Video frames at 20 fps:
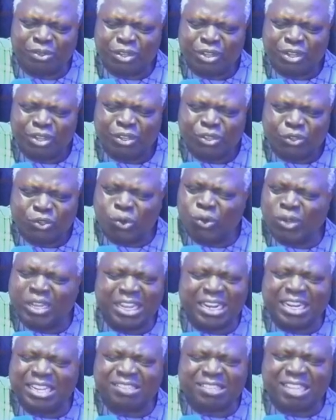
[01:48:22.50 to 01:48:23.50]
To heal
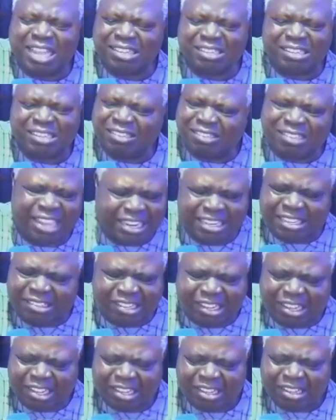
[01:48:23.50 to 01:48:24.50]
insanity.
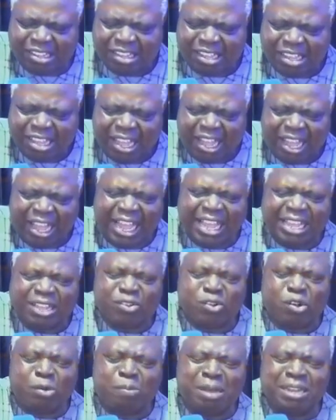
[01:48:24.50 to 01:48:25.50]
I
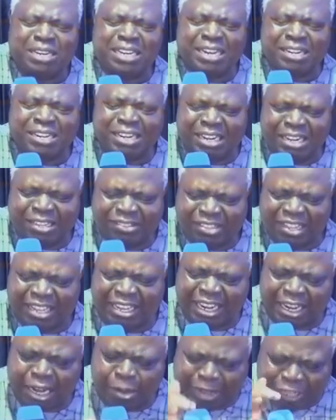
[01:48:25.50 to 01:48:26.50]
command a release. In the name
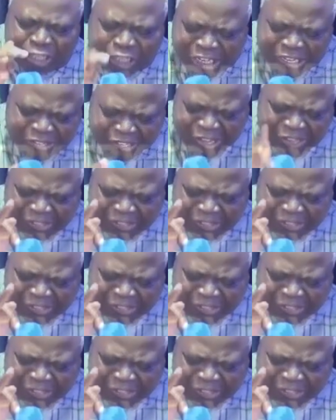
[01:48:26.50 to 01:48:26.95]
of Jesus.